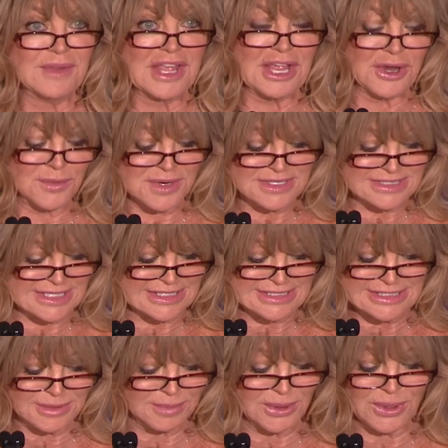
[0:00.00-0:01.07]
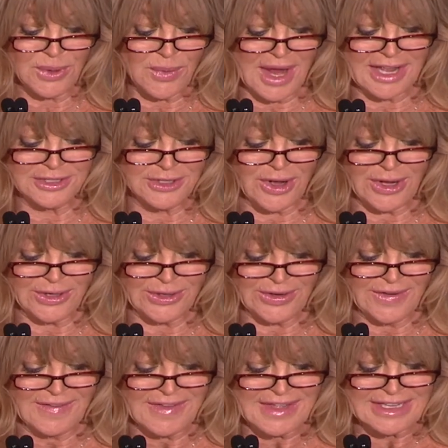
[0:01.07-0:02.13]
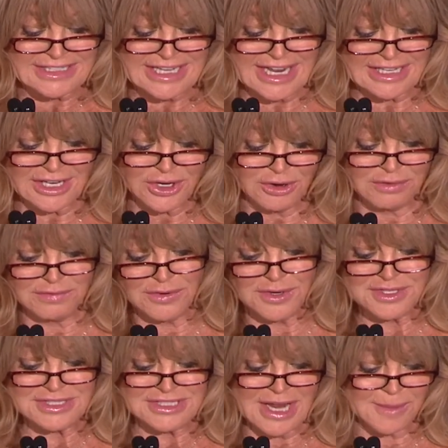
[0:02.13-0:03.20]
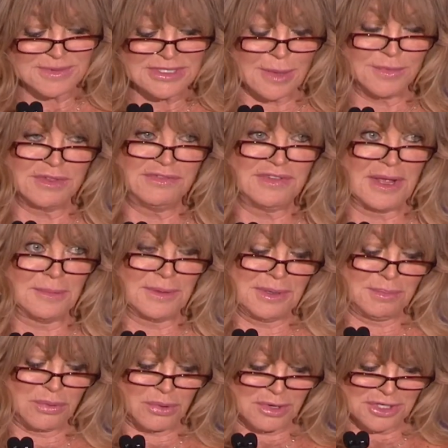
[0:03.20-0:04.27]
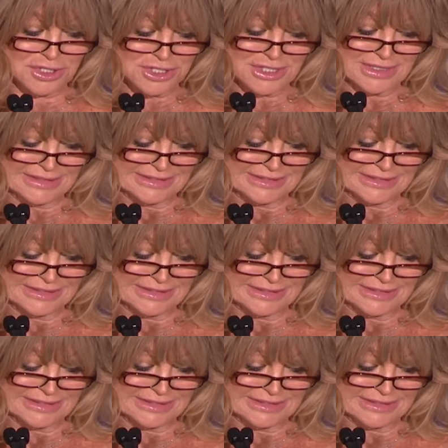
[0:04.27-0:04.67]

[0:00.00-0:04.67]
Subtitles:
irresistible granddaughter taking her first steps up the family porch.